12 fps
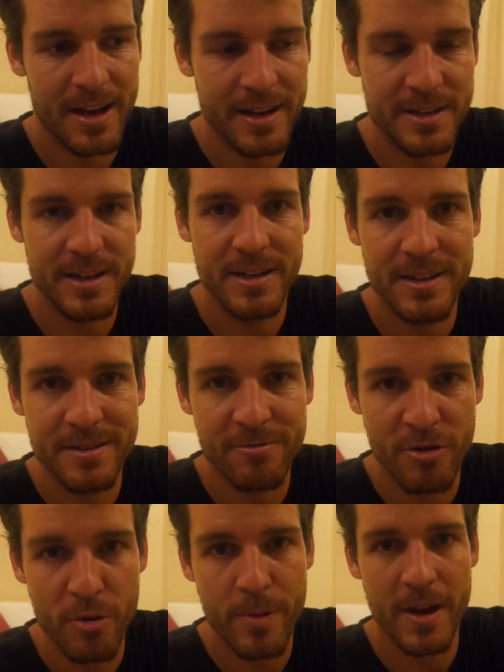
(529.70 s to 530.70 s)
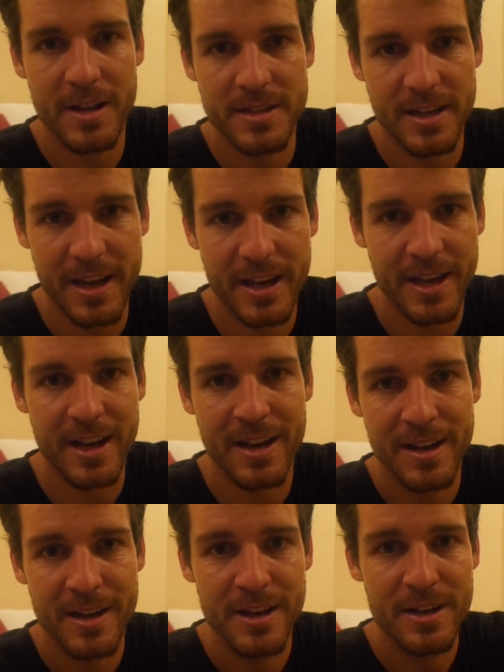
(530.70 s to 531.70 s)
Indian rupee to get
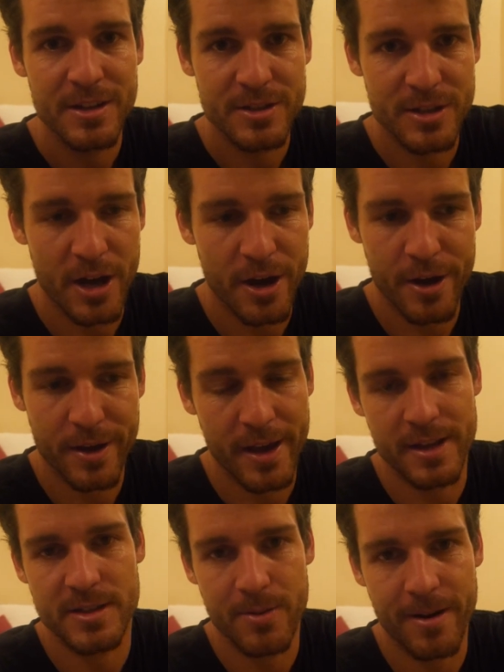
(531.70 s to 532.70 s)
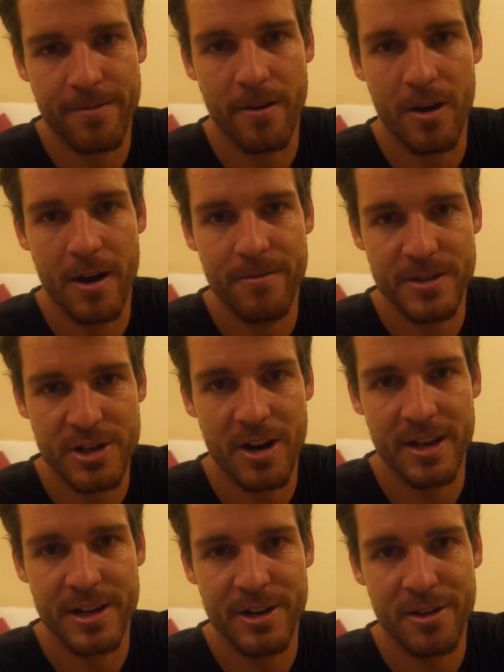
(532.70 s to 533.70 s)
here. So yeah, 25
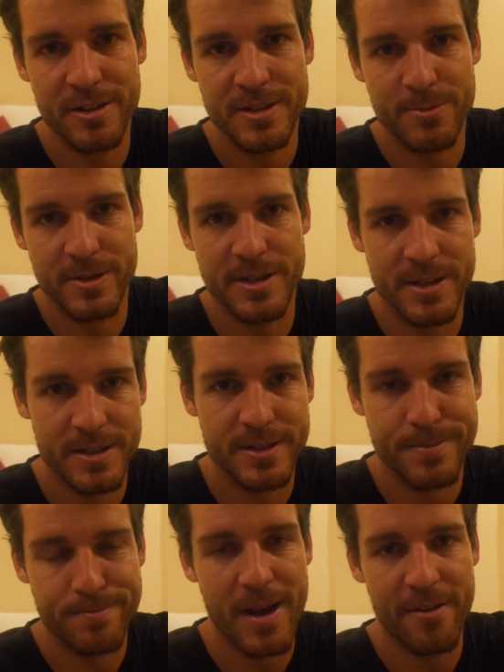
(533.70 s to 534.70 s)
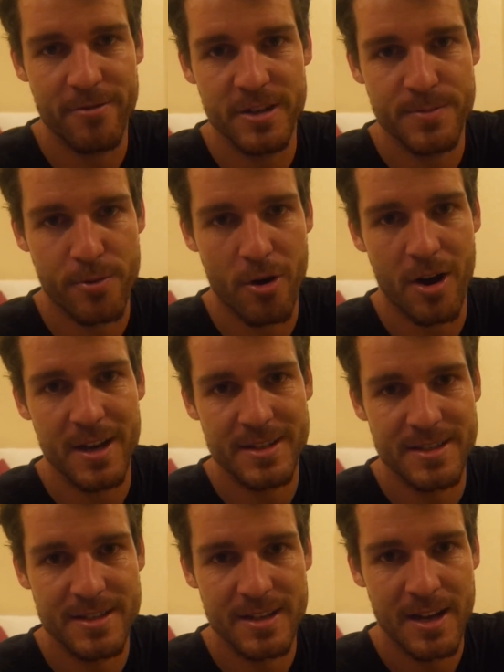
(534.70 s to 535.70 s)
Australian dollars, which is average
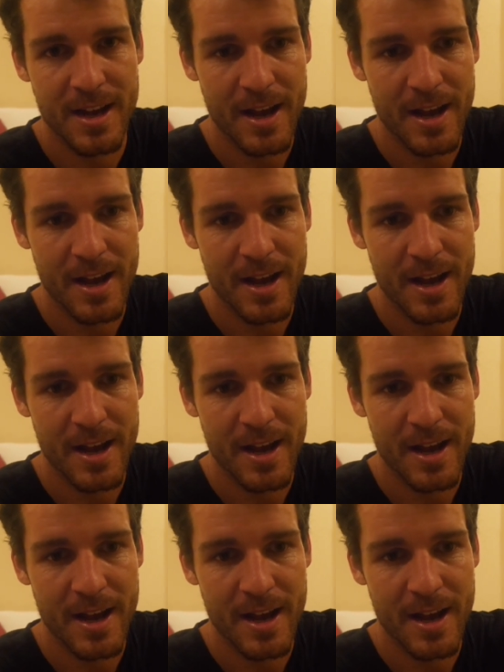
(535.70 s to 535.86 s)
price.